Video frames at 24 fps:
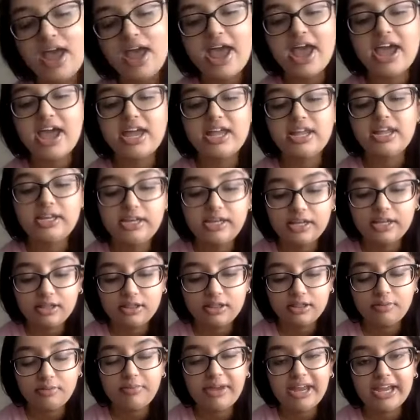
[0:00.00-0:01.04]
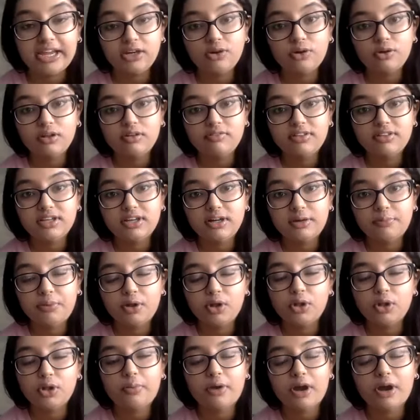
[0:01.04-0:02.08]
And the main goal of the
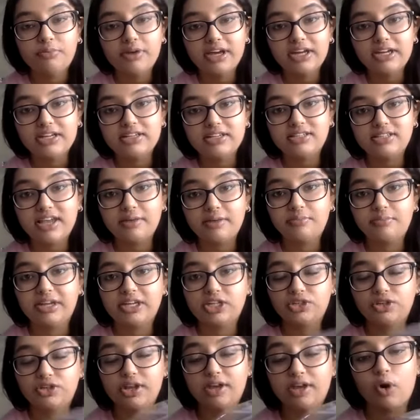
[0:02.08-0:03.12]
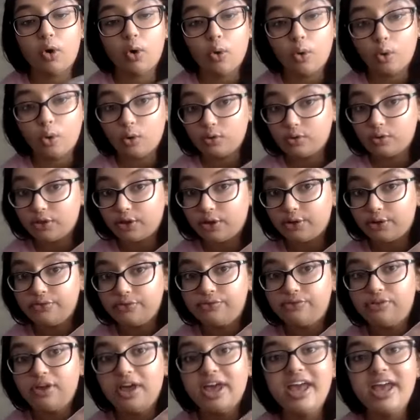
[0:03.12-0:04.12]
pull apart bread is to make sure you have a whole loaf.